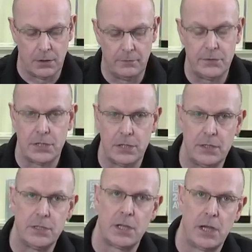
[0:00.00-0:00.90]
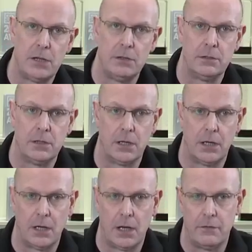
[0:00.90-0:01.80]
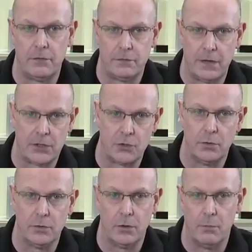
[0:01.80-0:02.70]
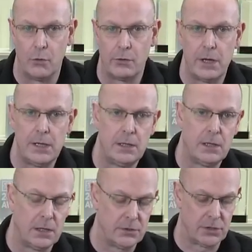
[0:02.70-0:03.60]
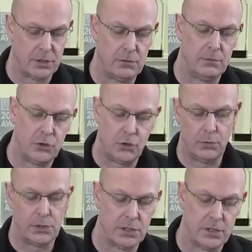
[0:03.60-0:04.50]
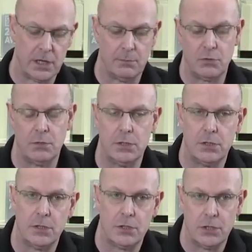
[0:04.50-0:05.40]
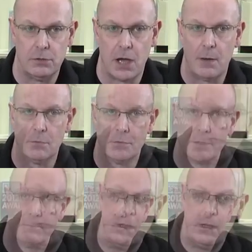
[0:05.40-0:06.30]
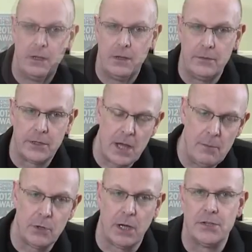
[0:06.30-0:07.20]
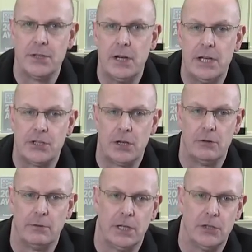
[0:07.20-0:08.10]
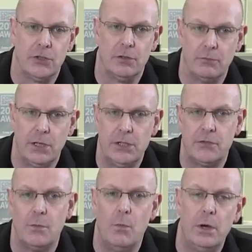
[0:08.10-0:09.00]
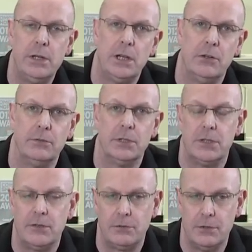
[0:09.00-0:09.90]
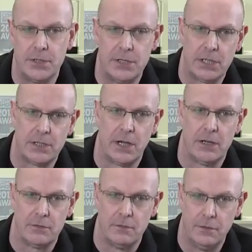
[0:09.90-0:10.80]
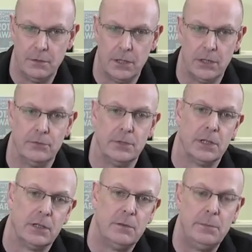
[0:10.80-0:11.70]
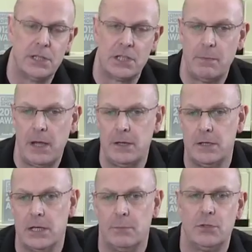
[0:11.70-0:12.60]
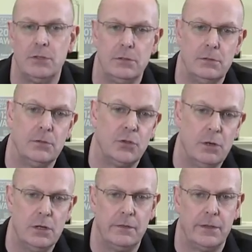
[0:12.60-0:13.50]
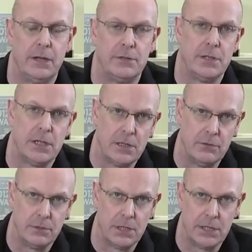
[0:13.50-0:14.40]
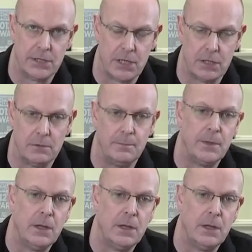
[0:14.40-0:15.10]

Obviously this can have effects on moire, and so the choice is now between the two cameras. The camera has an ISO range that runs from 100 through to 6400 and can be expanded up to 12,800 ISO.